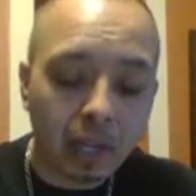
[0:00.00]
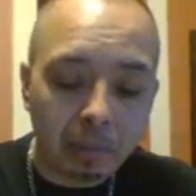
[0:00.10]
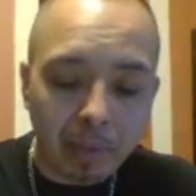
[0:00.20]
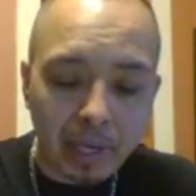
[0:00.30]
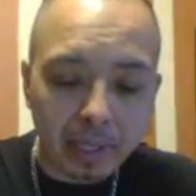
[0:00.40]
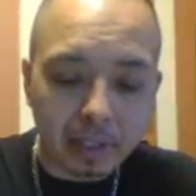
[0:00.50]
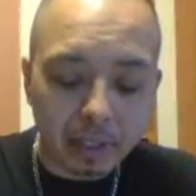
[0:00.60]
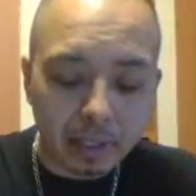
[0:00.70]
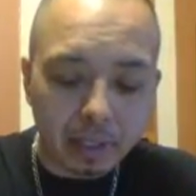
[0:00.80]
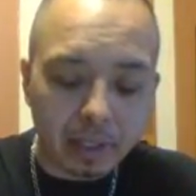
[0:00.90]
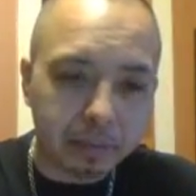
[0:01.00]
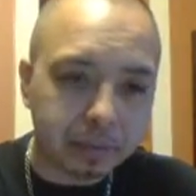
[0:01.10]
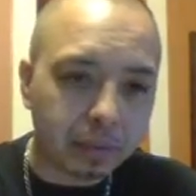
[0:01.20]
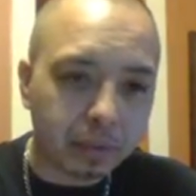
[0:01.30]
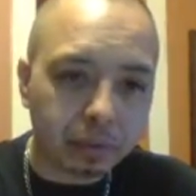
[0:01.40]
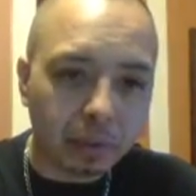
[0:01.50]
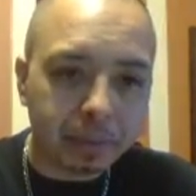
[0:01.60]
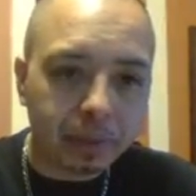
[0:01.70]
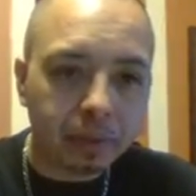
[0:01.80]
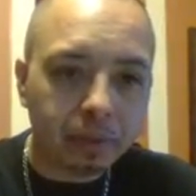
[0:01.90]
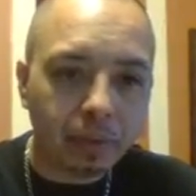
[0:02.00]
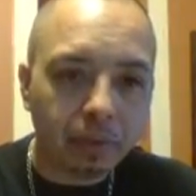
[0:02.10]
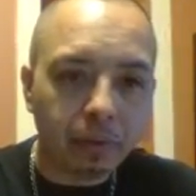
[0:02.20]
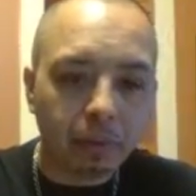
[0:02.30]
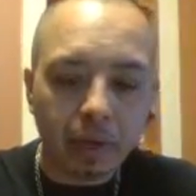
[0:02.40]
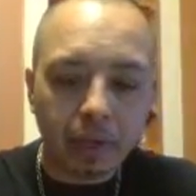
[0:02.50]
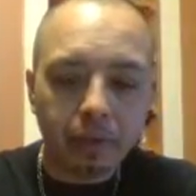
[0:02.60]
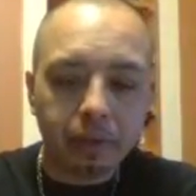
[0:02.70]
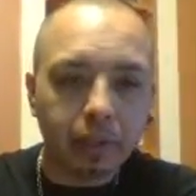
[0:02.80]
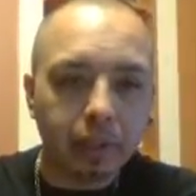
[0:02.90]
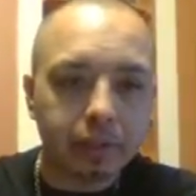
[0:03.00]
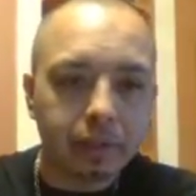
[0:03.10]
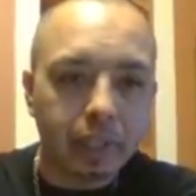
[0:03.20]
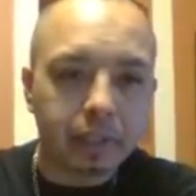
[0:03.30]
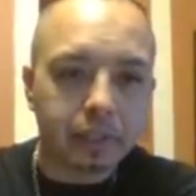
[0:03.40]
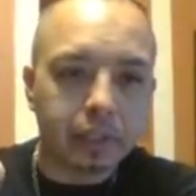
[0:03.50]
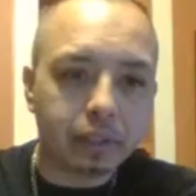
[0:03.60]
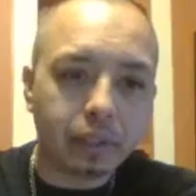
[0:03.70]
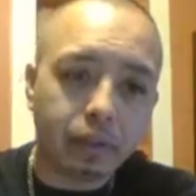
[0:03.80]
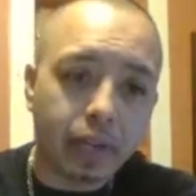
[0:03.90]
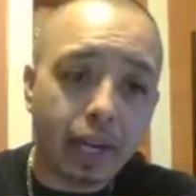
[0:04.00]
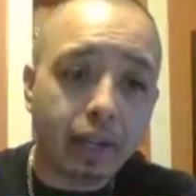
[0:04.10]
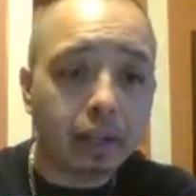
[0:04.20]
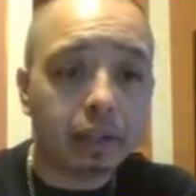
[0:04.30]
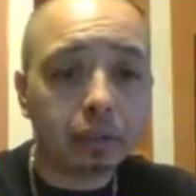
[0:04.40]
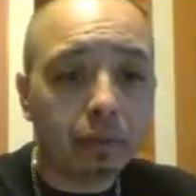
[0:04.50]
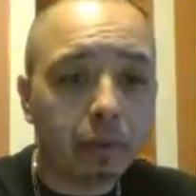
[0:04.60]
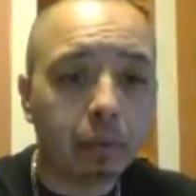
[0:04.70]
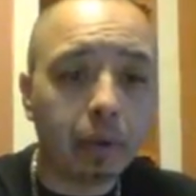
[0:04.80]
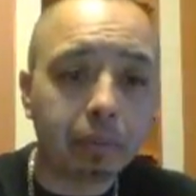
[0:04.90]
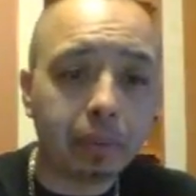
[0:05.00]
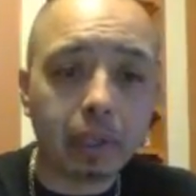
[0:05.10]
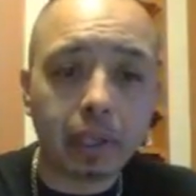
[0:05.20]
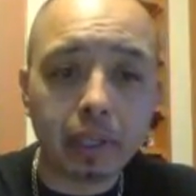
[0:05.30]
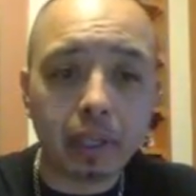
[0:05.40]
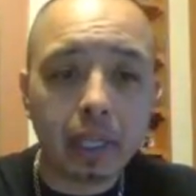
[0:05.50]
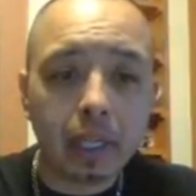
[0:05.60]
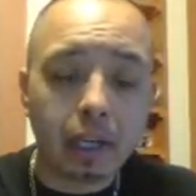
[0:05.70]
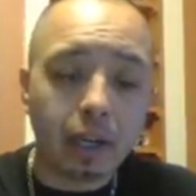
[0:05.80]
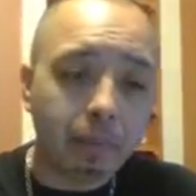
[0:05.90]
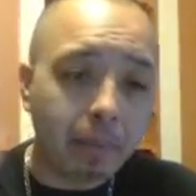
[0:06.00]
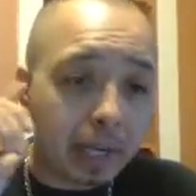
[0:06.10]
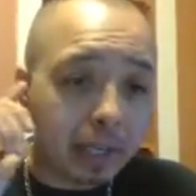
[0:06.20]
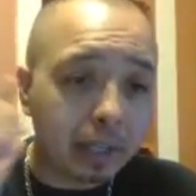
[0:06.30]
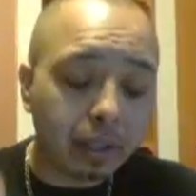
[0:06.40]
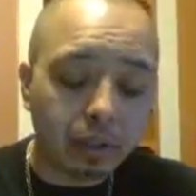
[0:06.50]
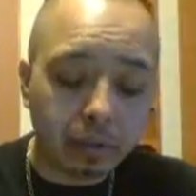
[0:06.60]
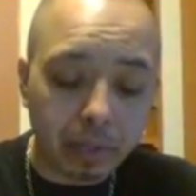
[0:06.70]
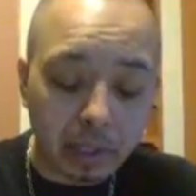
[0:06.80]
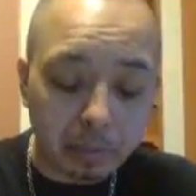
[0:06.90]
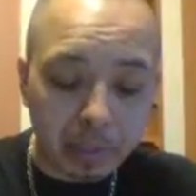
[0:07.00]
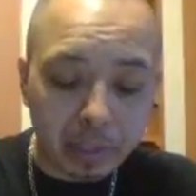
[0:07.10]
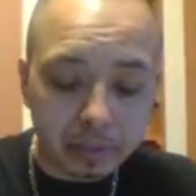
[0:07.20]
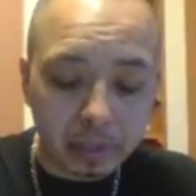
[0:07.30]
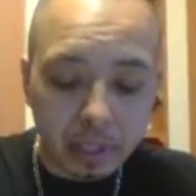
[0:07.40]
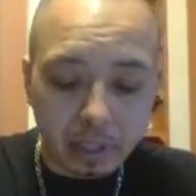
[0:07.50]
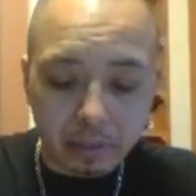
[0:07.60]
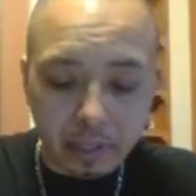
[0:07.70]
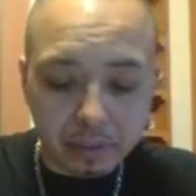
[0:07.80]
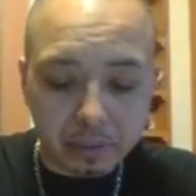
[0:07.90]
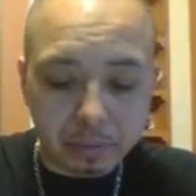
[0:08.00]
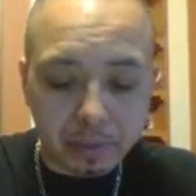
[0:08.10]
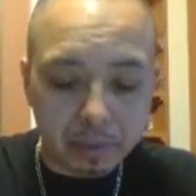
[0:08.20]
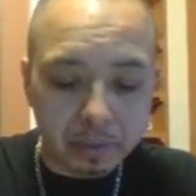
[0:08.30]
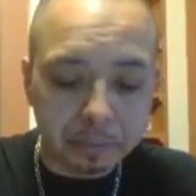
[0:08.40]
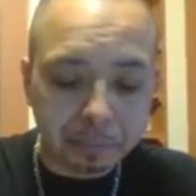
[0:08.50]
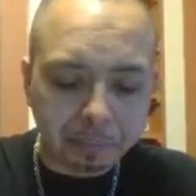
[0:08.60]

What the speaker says: mic. So those are up to you if you want to use it as just handheld, or if you want to plug in mic and earbuds, that's up to you.